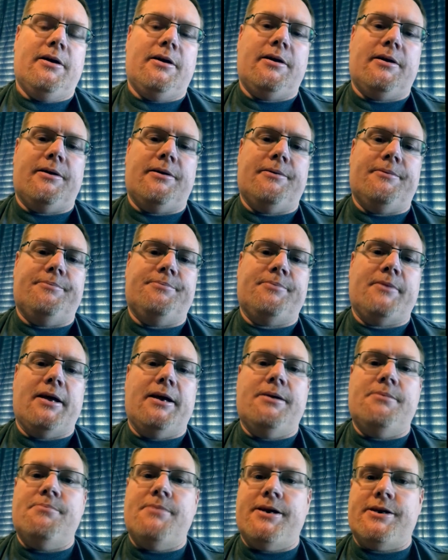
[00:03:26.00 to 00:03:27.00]
um,
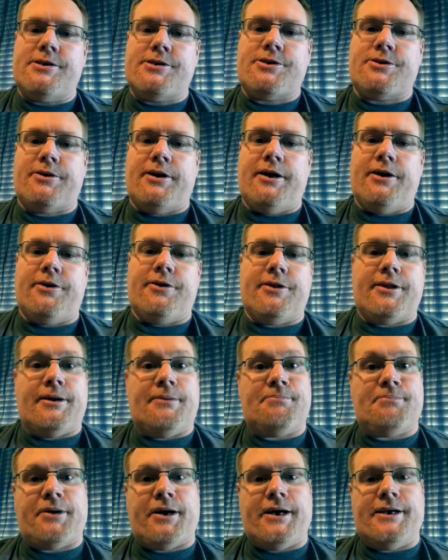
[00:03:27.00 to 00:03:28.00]
an administrator
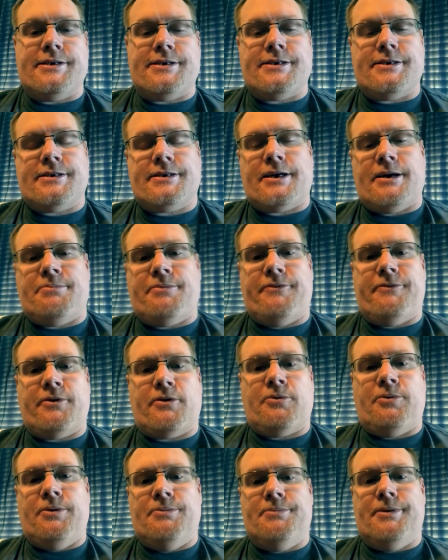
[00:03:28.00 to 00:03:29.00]
that buys this type of
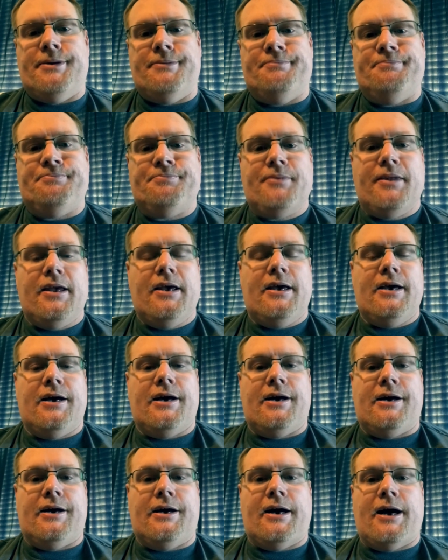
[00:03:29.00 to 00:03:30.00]
equipment,
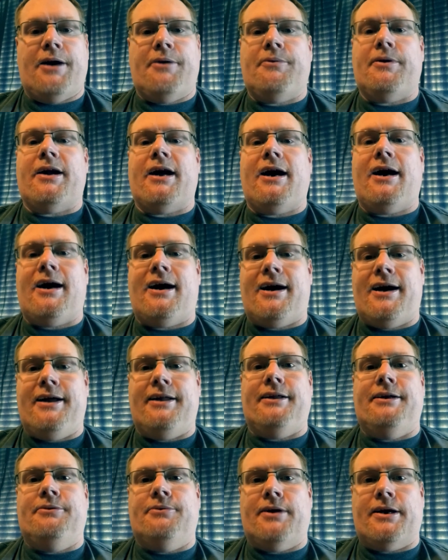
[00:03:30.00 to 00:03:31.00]
uh, I would
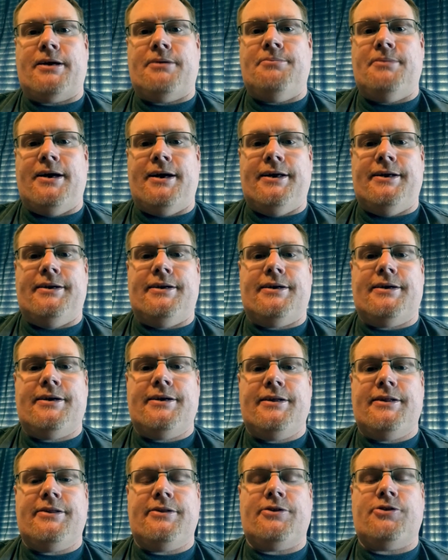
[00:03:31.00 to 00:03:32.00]
highly recommend
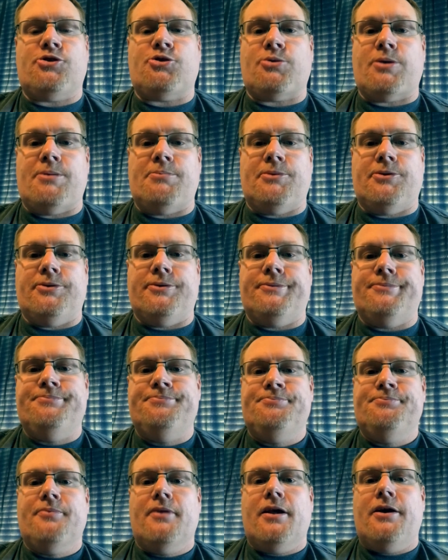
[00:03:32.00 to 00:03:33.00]
the Dremel
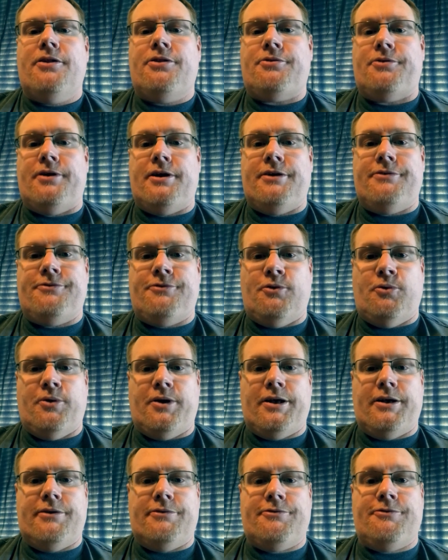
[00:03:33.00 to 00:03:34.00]

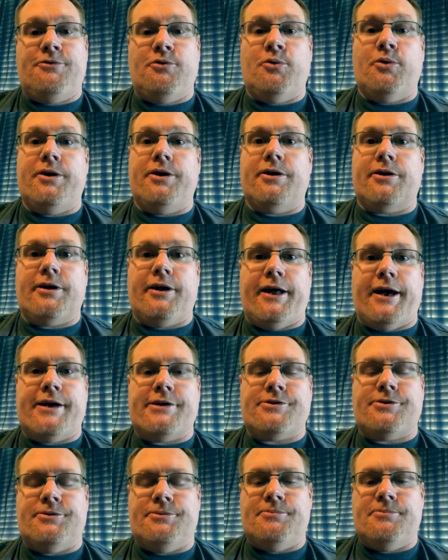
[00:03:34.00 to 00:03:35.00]
3D40 for your
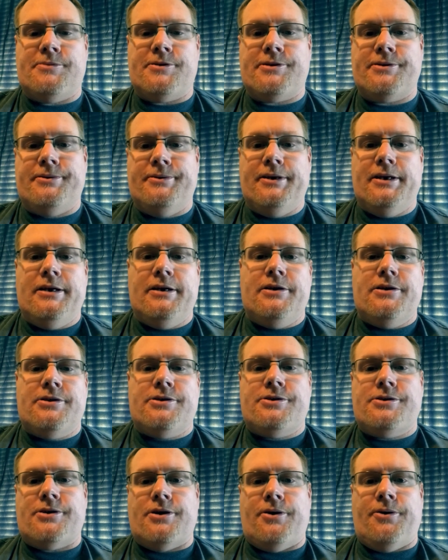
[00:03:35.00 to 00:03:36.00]
classrooms.
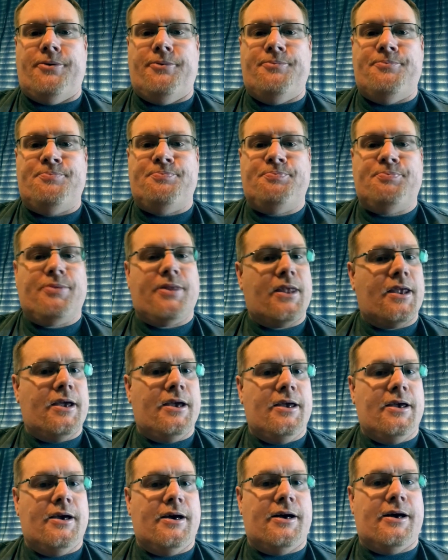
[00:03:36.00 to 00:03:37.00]
So
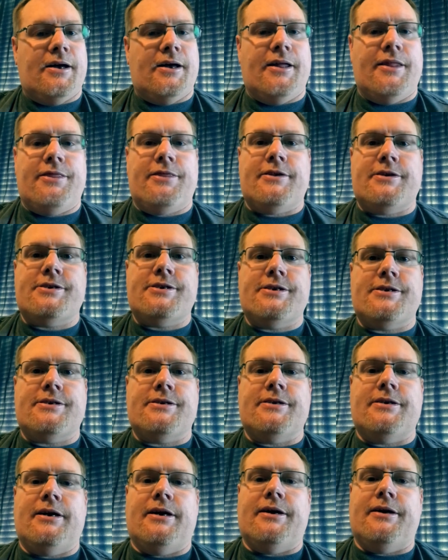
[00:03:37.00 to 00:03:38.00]
uh, this is,
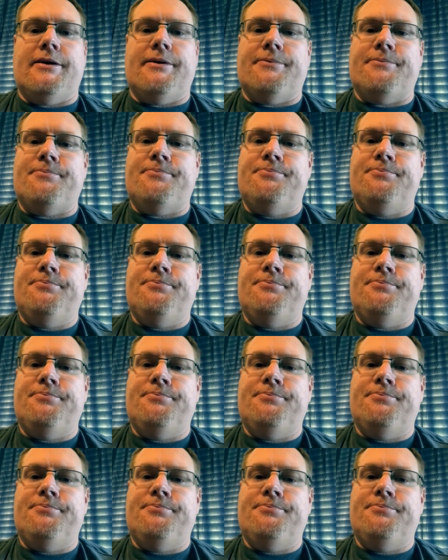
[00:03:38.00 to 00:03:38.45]
uh,